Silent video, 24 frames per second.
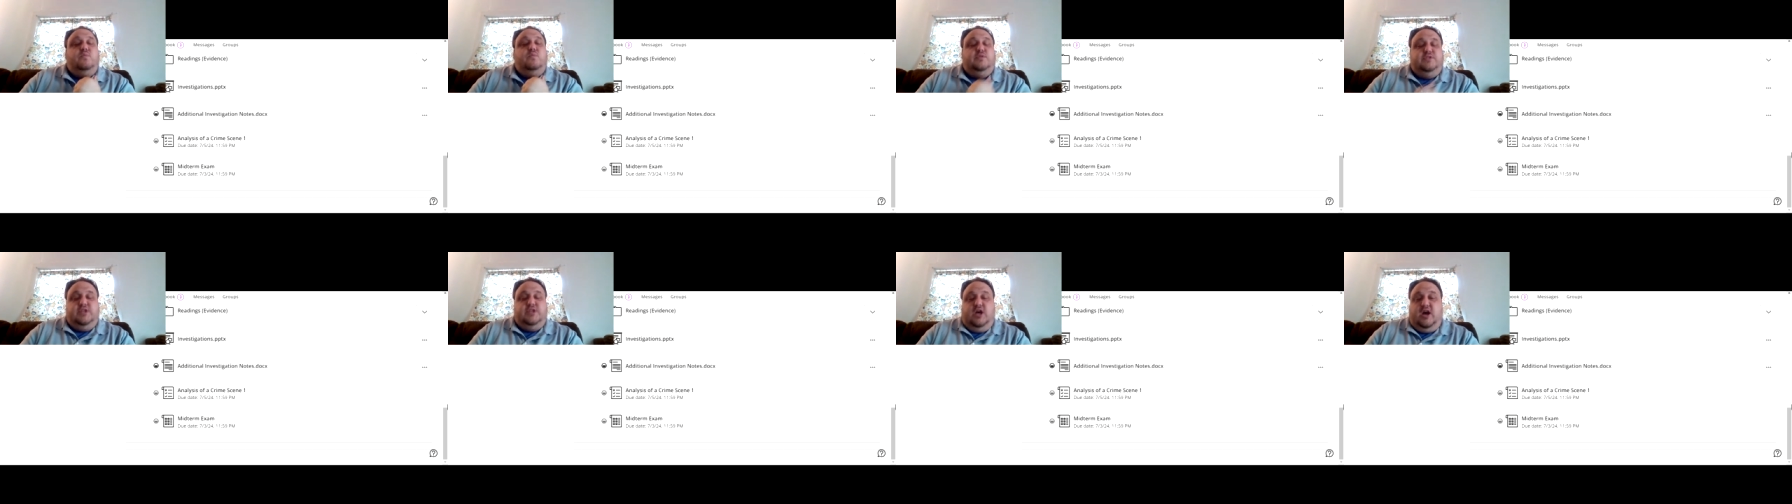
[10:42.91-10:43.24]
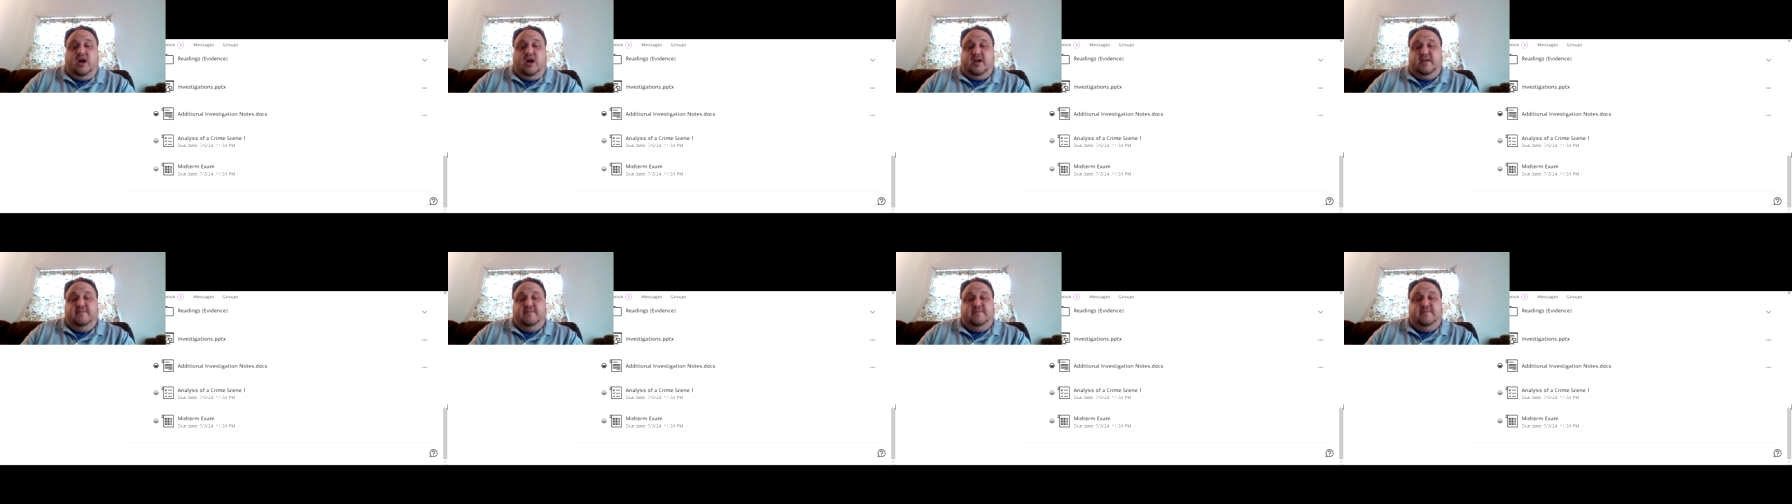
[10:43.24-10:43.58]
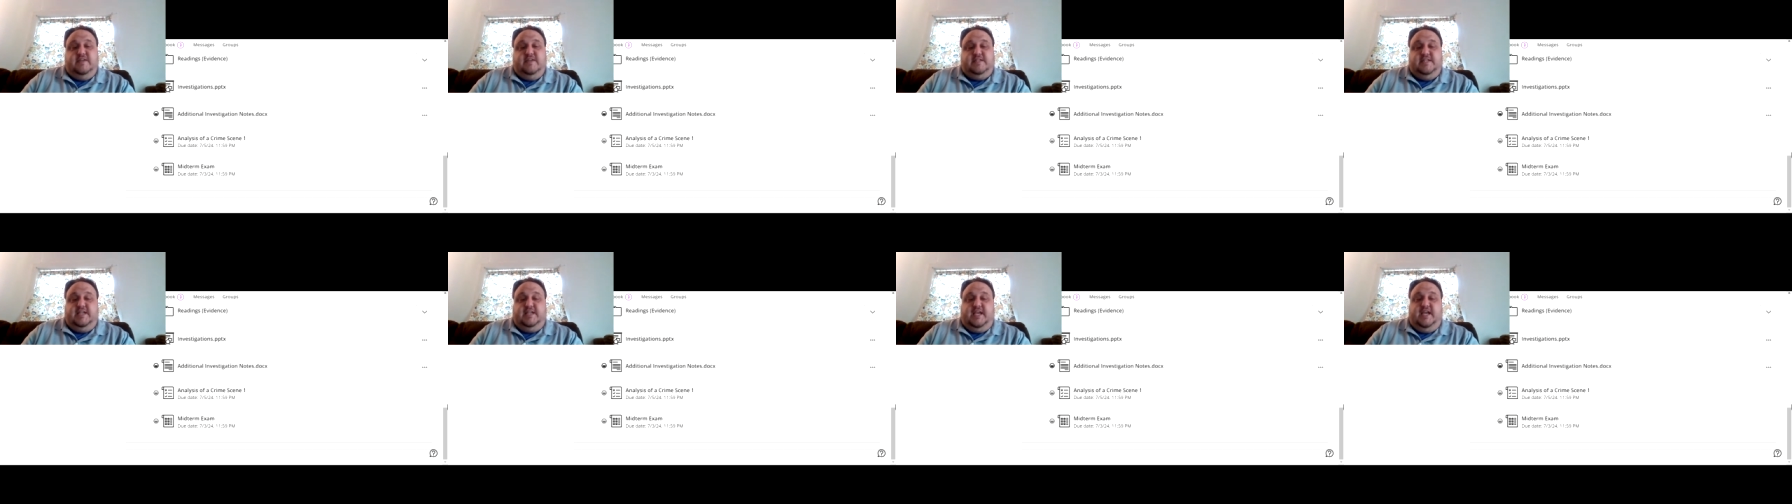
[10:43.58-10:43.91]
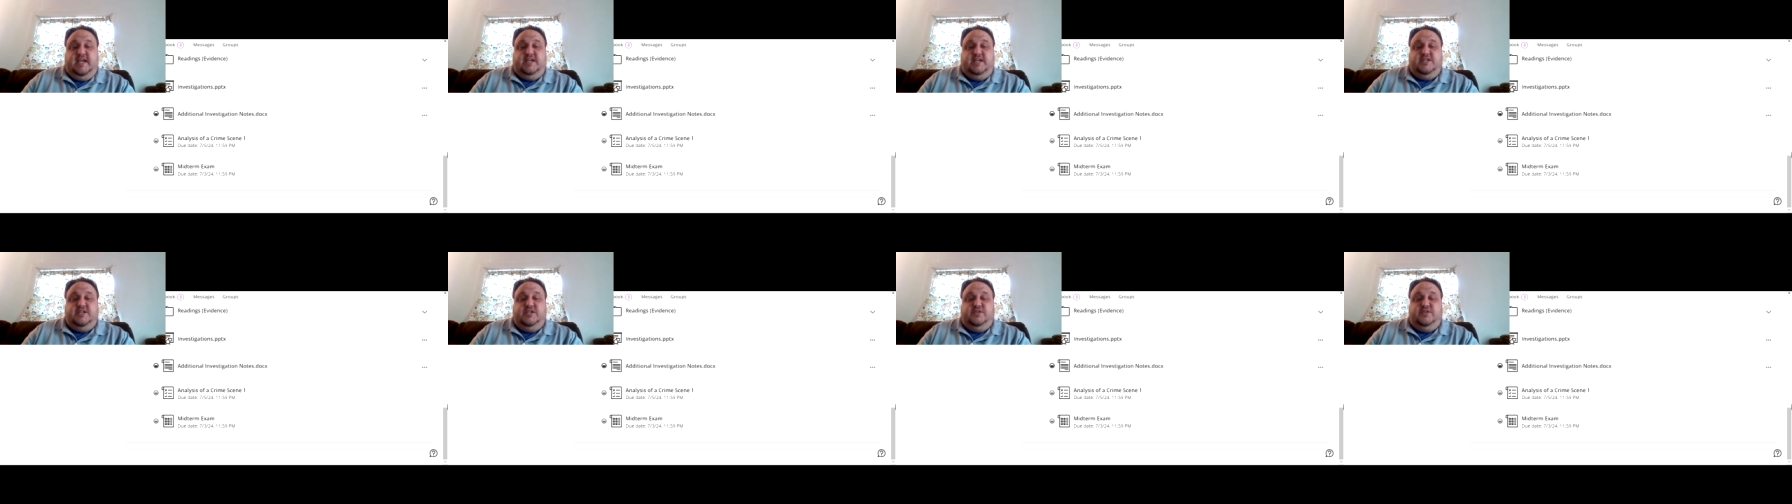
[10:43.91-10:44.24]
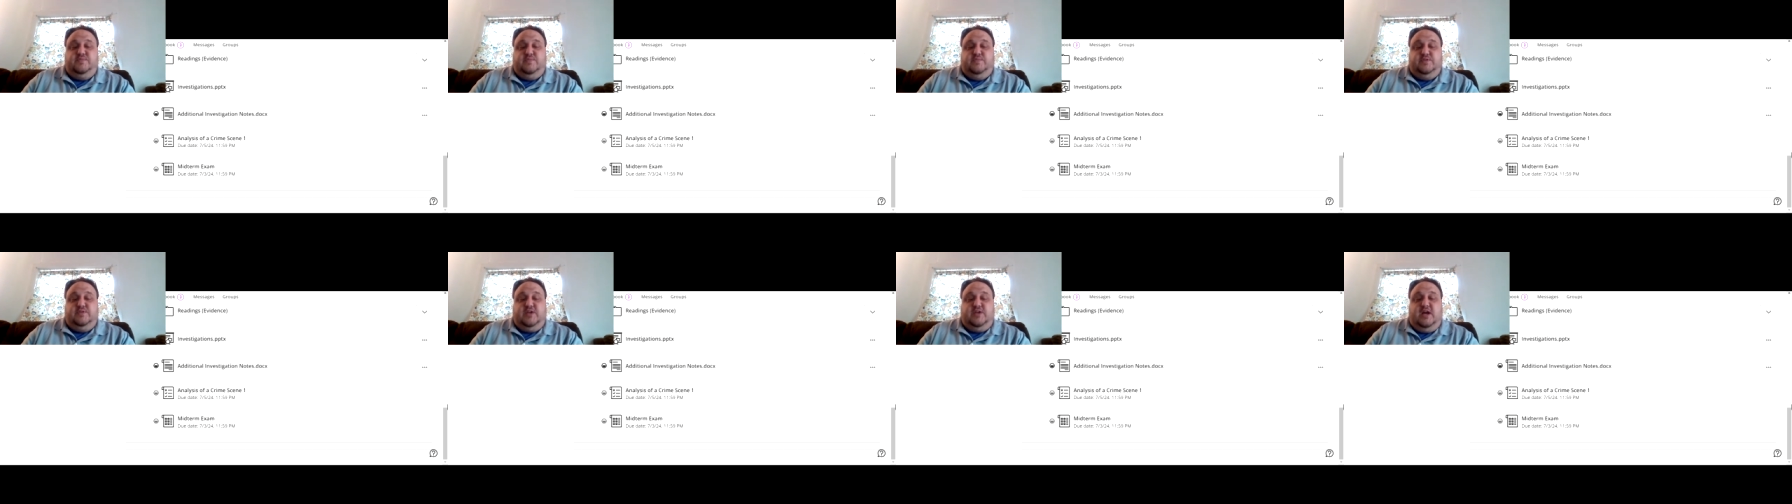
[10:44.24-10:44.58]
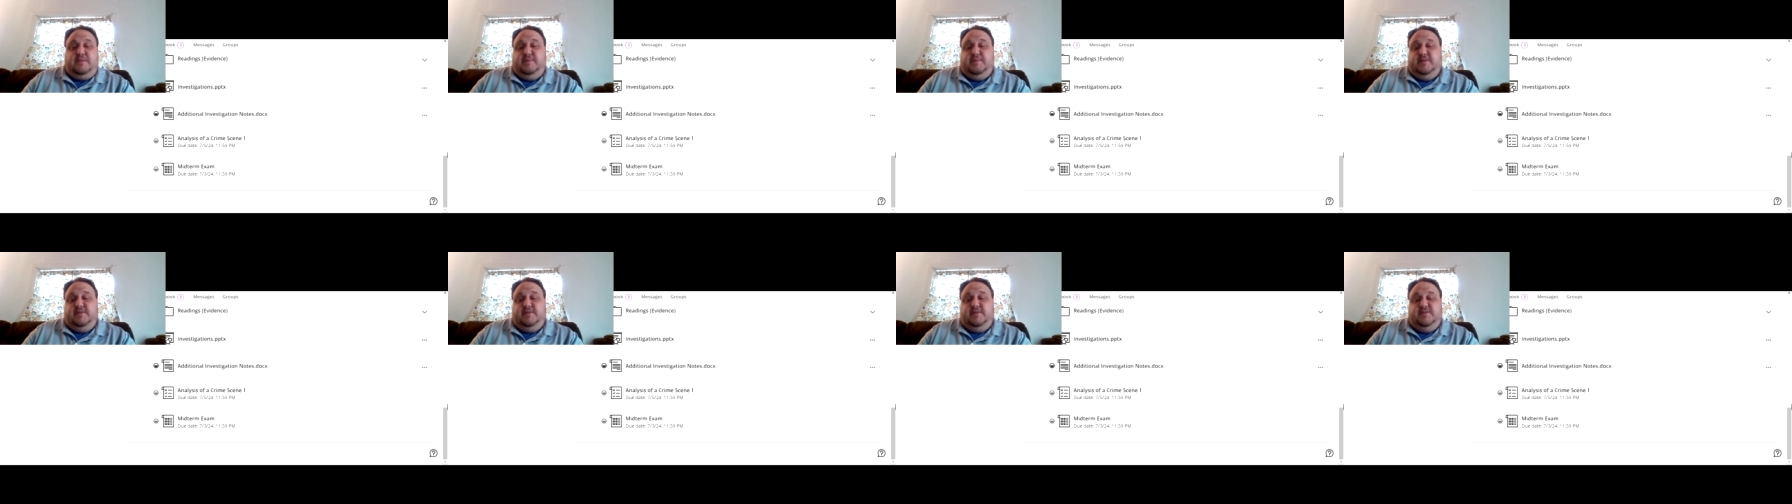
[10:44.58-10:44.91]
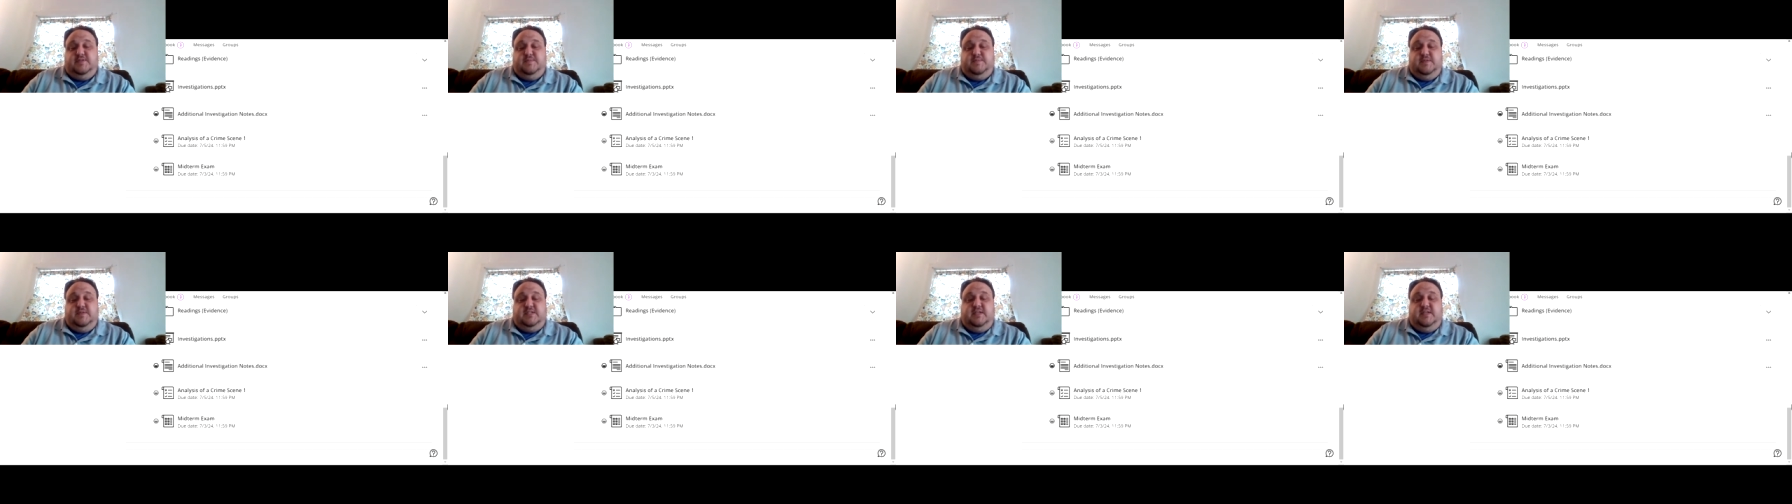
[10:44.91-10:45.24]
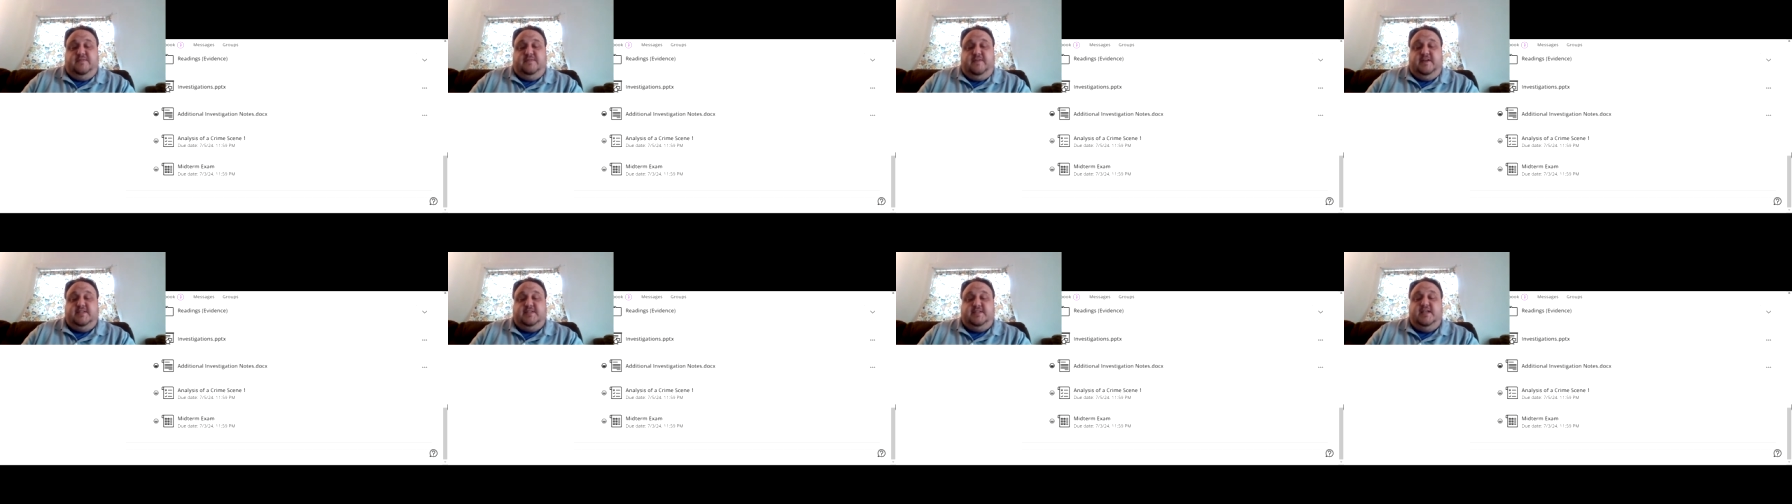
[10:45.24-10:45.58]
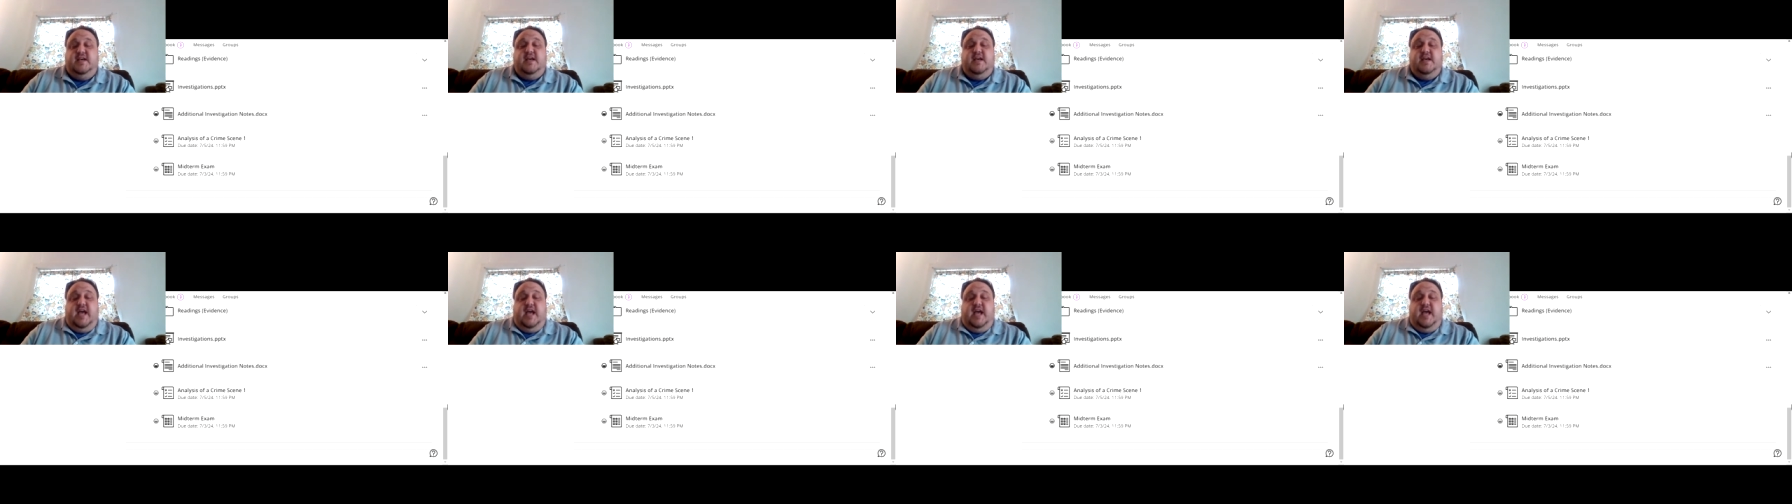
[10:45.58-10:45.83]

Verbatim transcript: We'll talk investigations. We'll talk about those specifics.